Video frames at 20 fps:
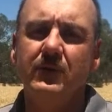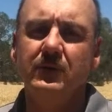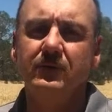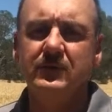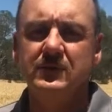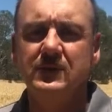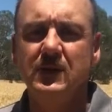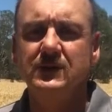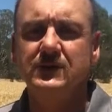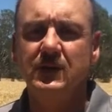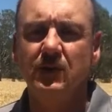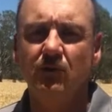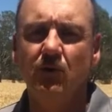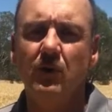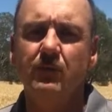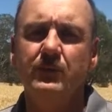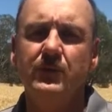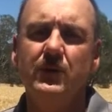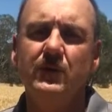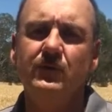of assessing crop
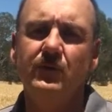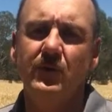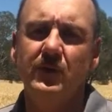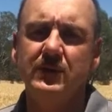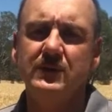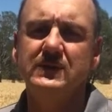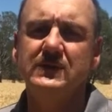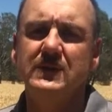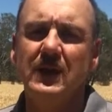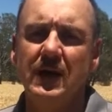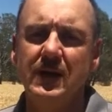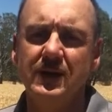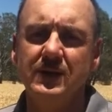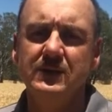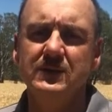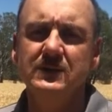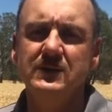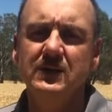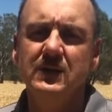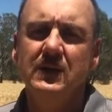nutrient
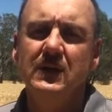status